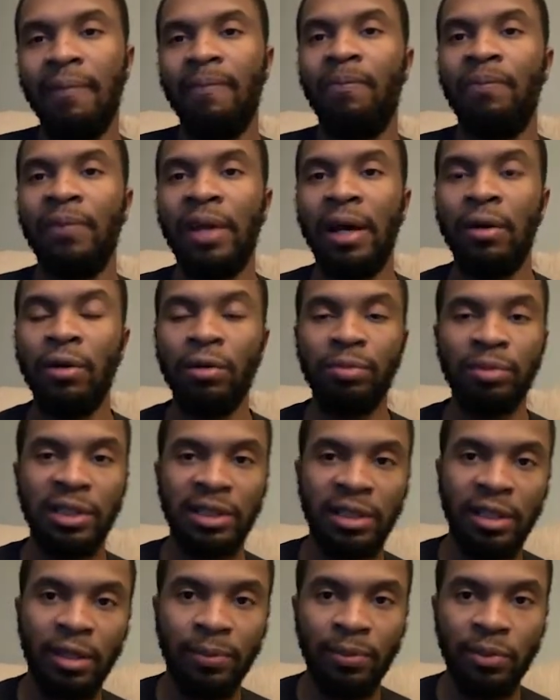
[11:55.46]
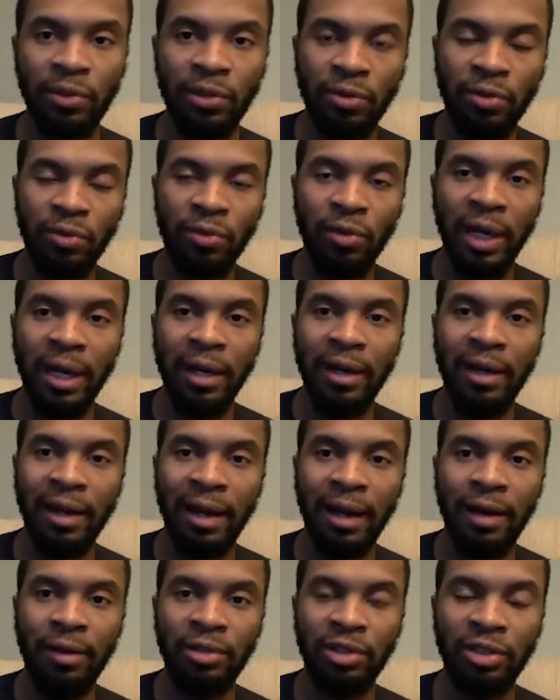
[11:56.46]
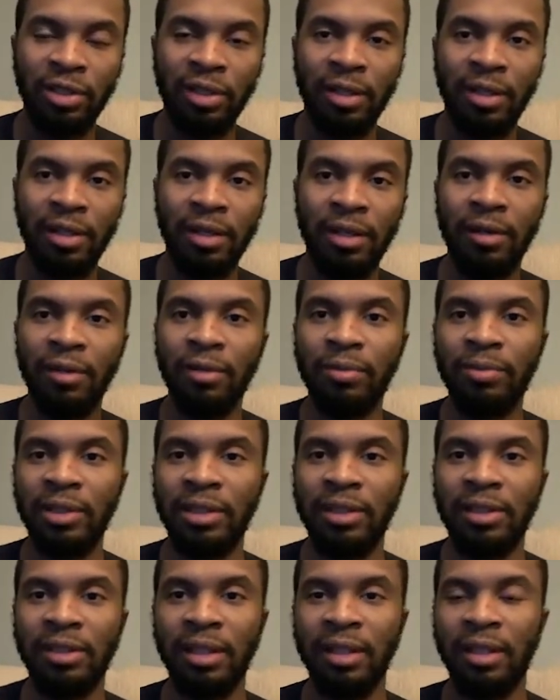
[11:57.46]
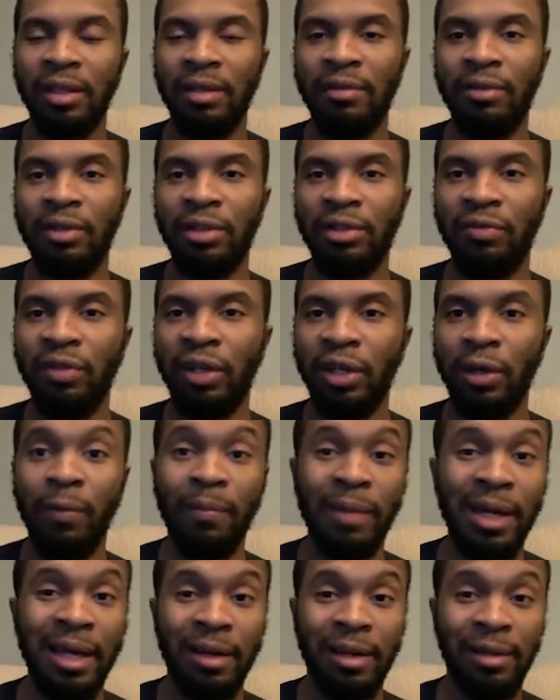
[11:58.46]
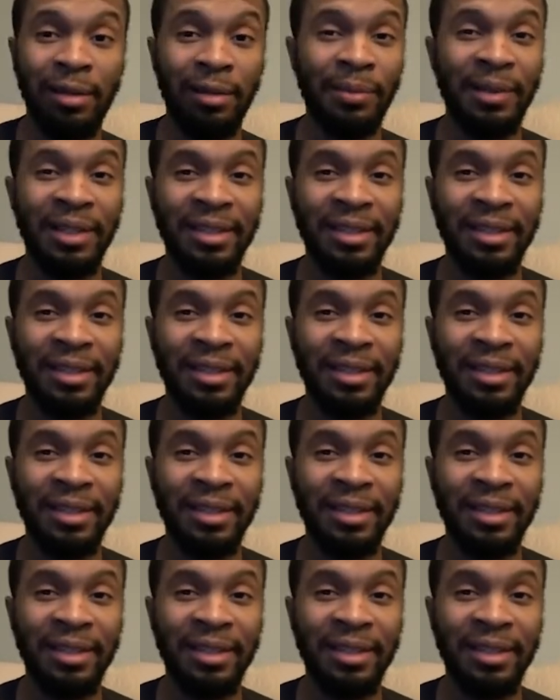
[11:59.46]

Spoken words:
I hope this helped you out, Sean. I hope this video made a little bit of